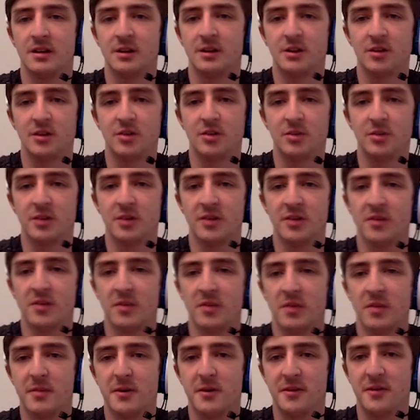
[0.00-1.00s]
Smart from
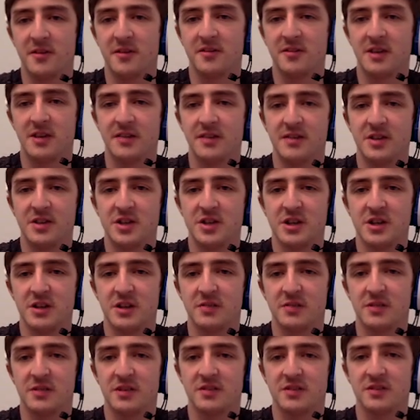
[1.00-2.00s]
the opponent, saving the
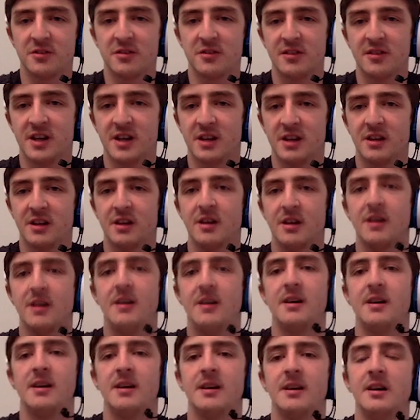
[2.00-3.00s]
shield for the Skuntank,
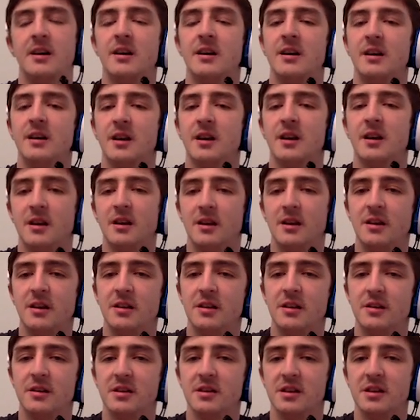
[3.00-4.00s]

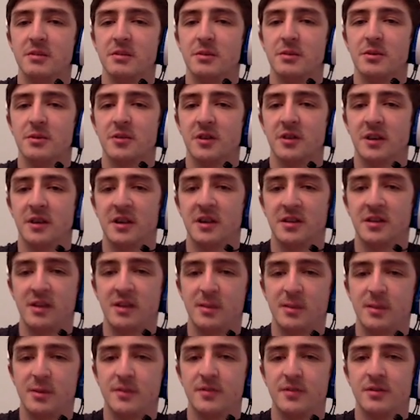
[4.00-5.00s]
knowing that Muck's going to get
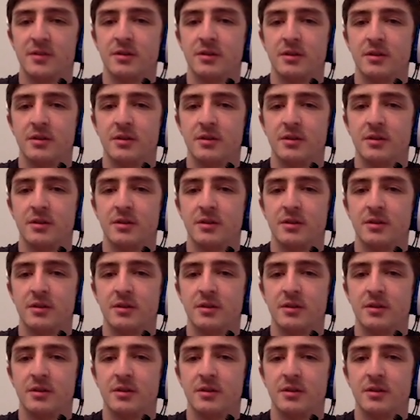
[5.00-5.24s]
debuffs.